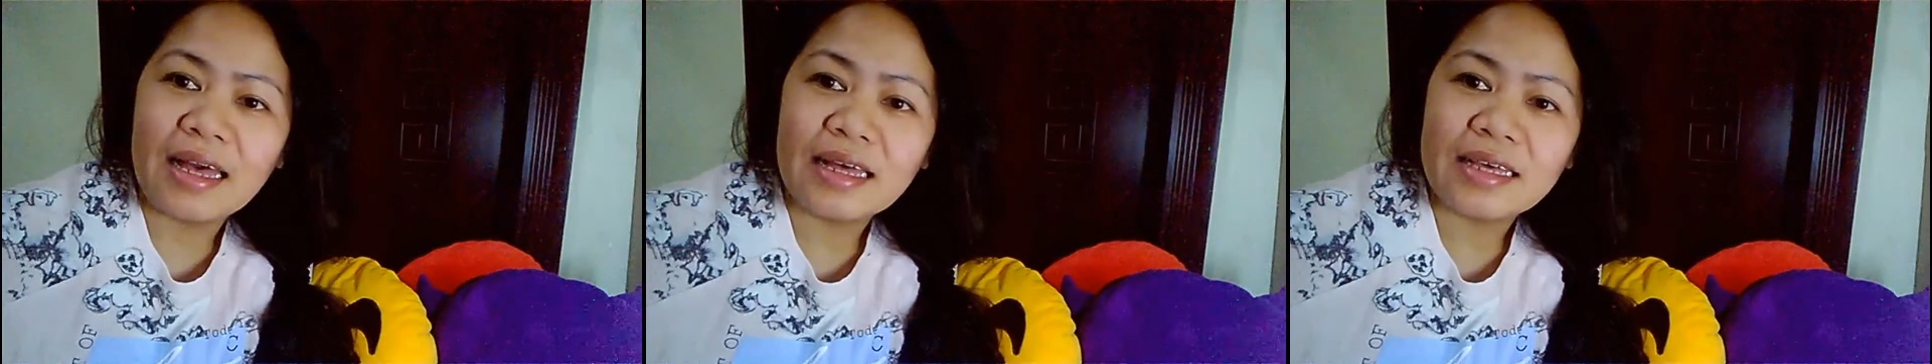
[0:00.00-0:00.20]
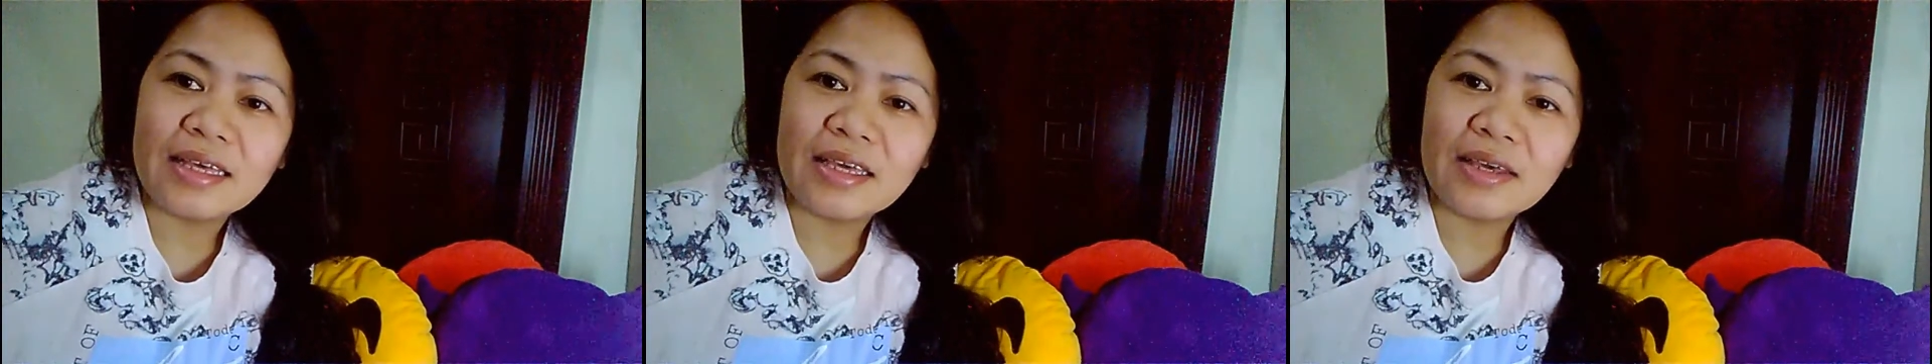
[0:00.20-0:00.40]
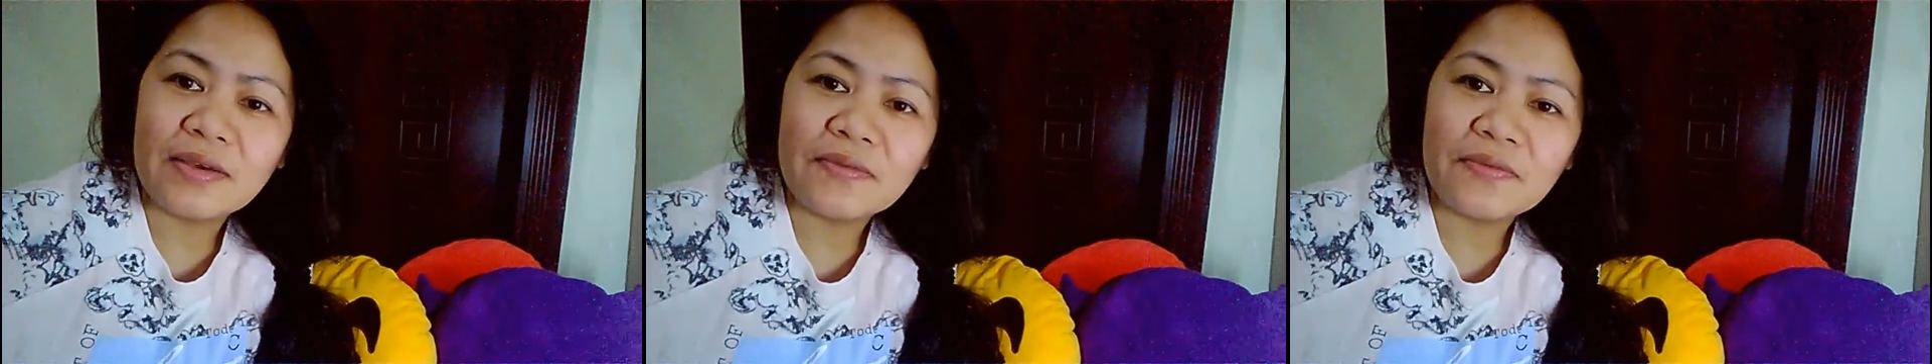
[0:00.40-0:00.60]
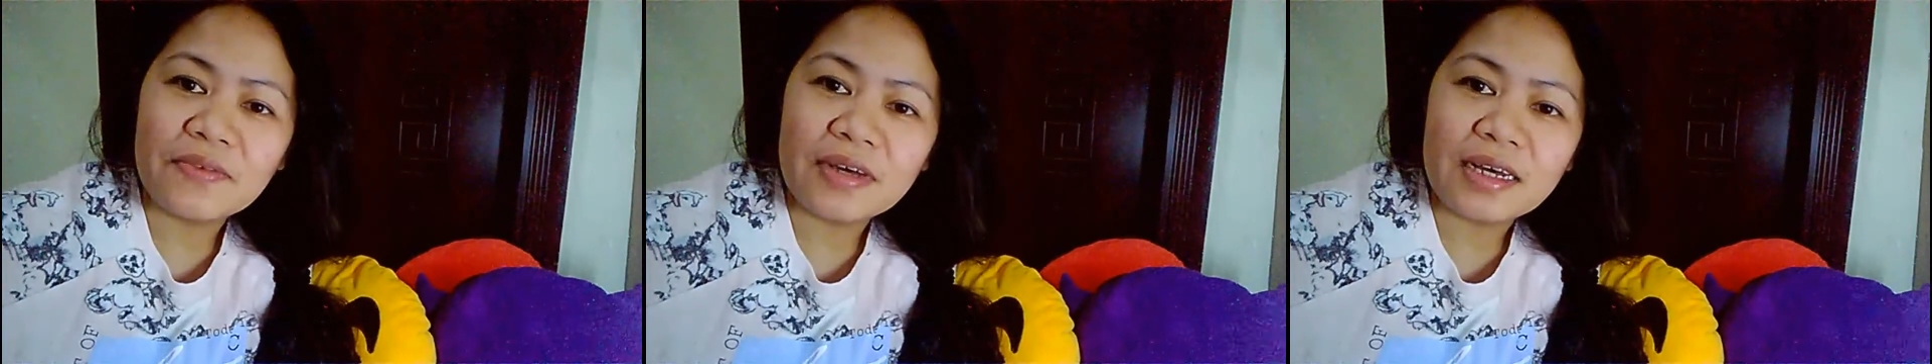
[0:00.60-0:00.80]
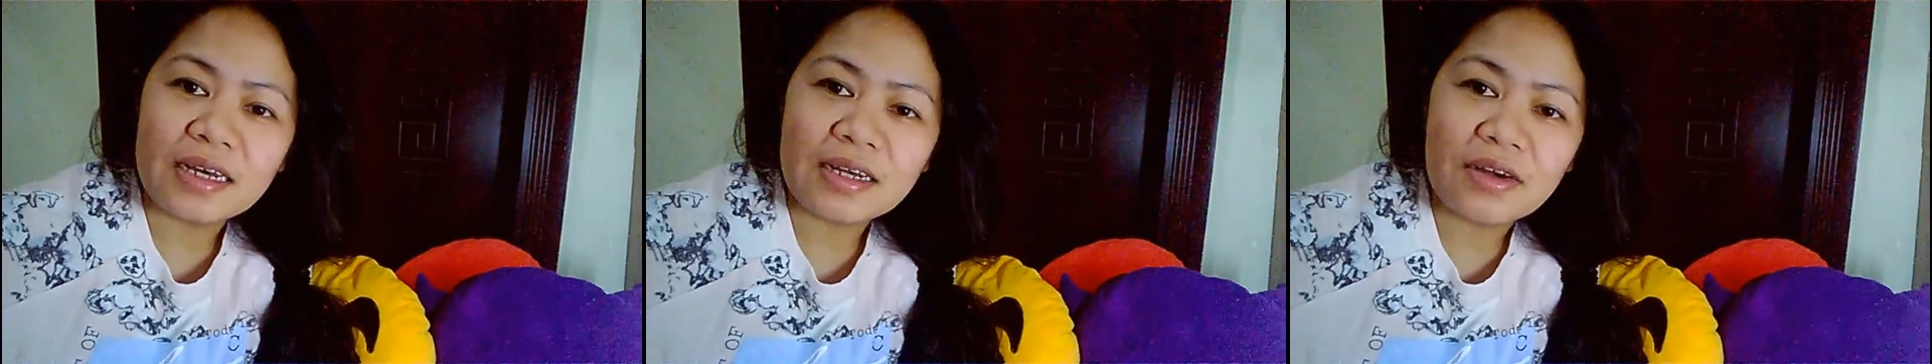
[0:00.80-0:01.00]
give
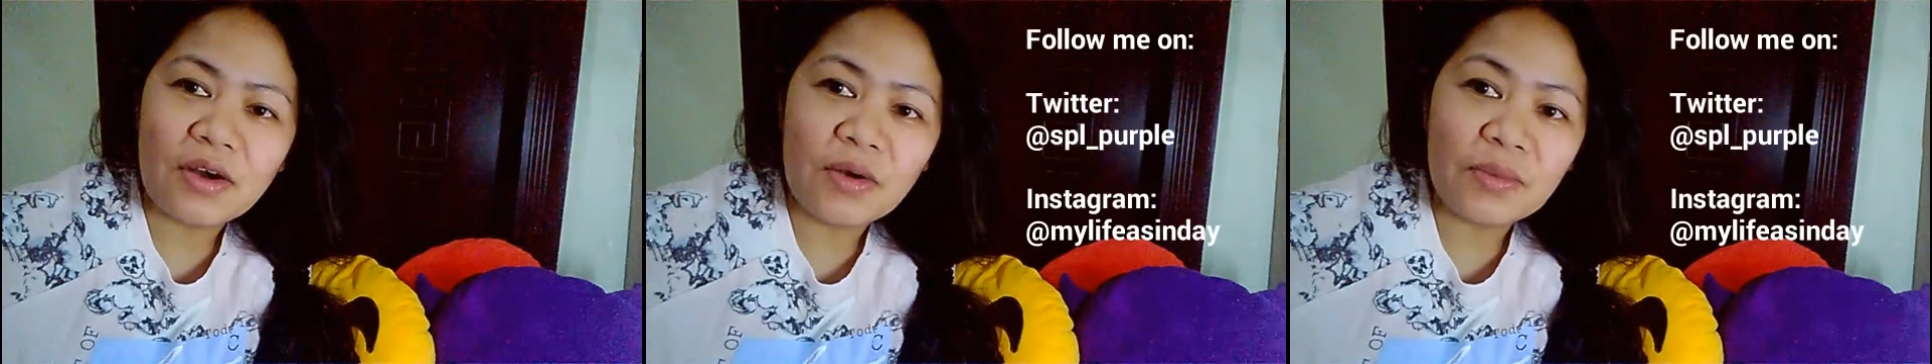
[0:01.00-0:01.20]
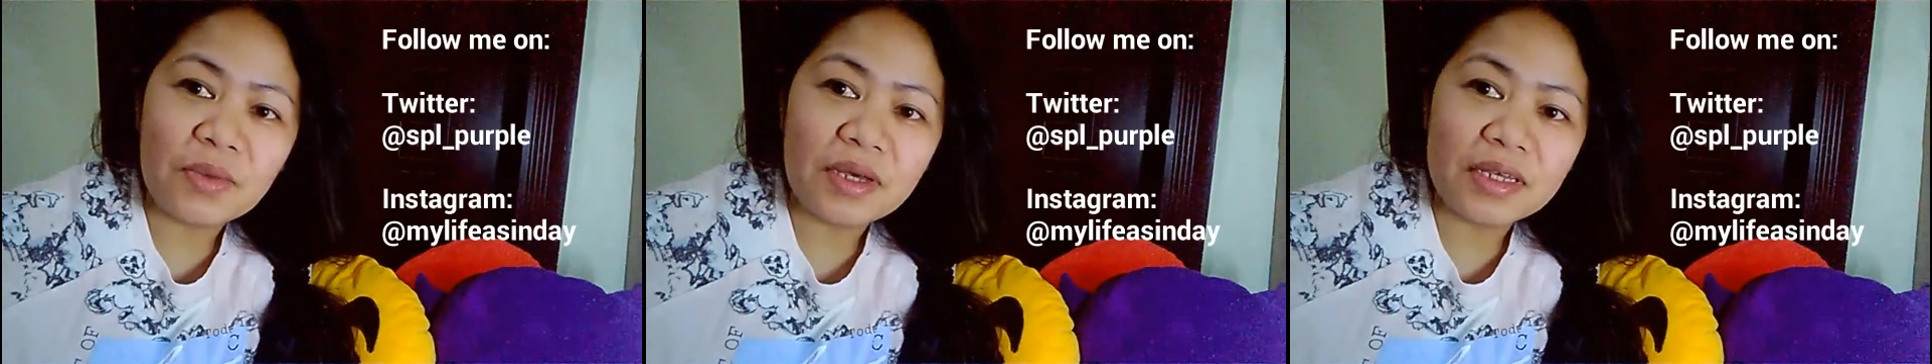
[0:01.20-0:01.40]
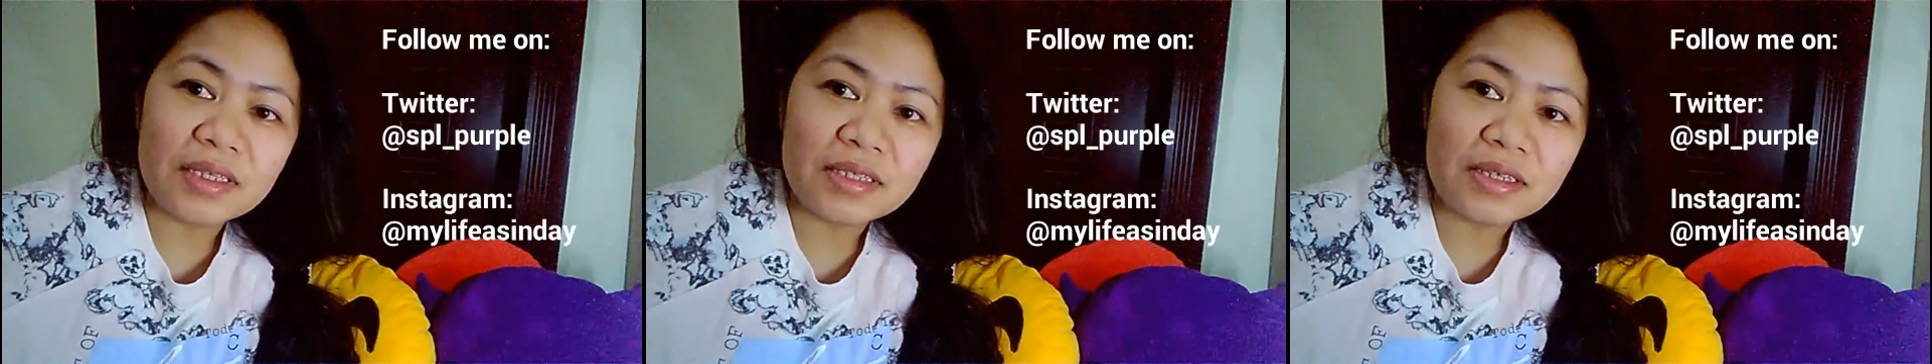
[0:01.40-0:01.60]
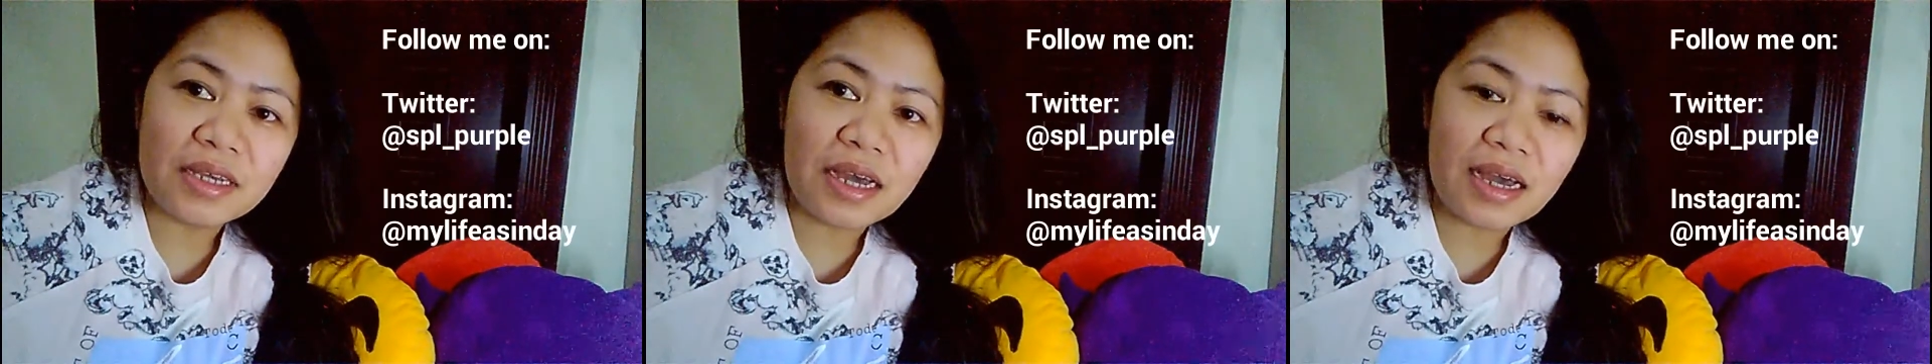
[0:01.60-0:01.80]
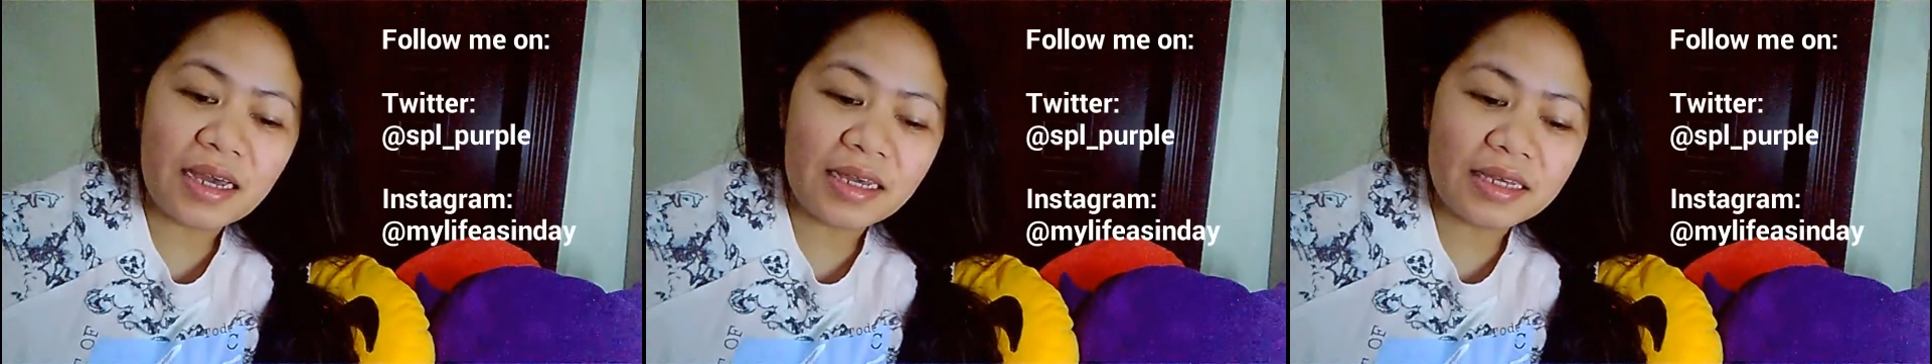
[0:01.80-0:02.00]
a comment,
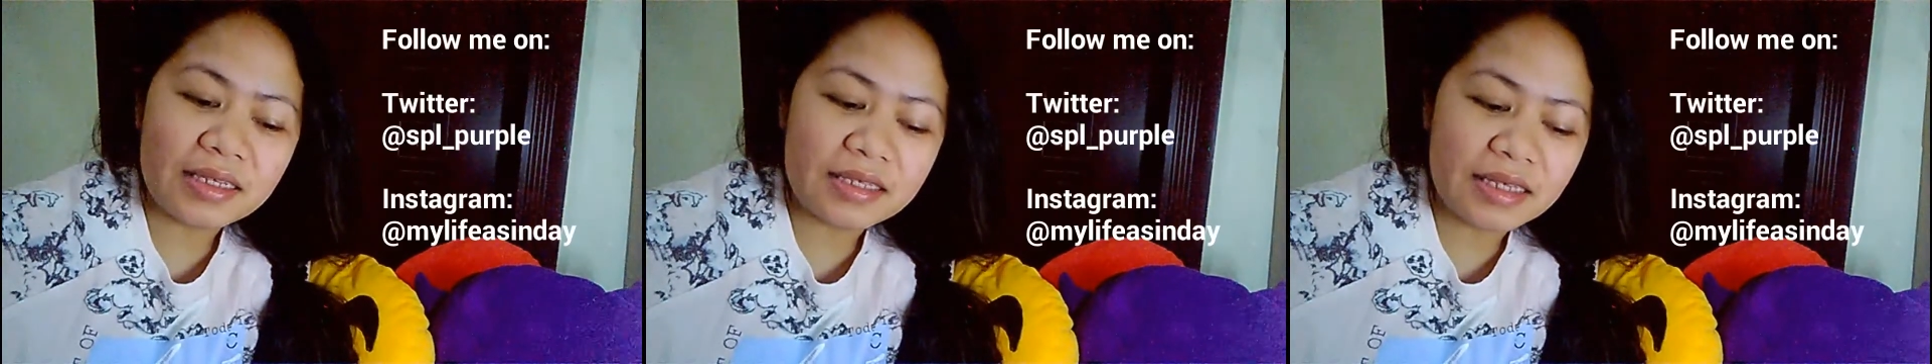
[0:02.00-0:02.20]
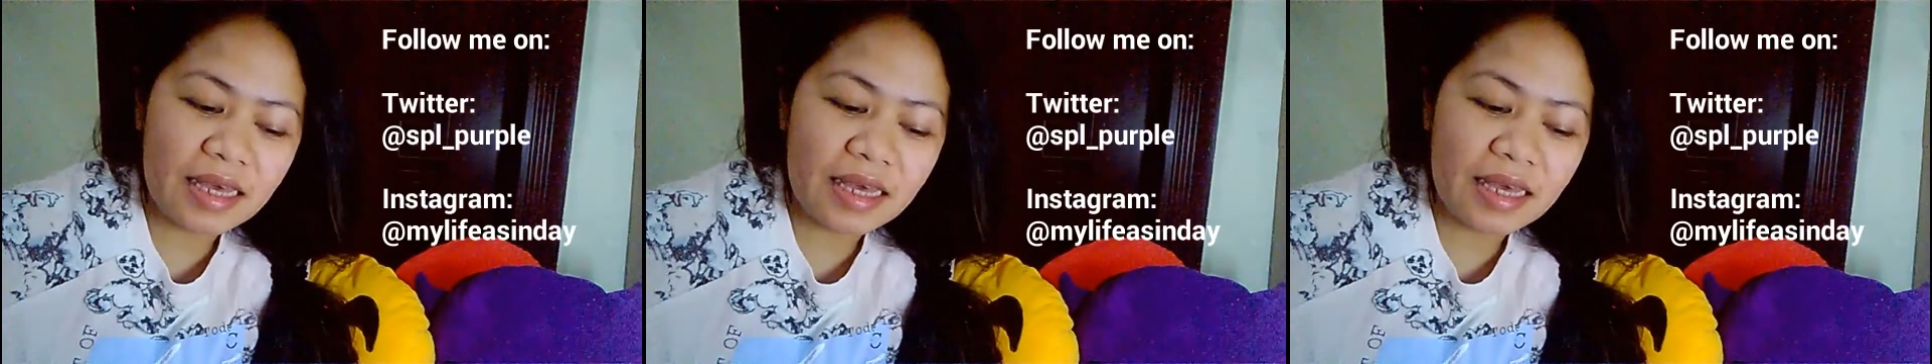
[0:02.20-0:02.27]
guys,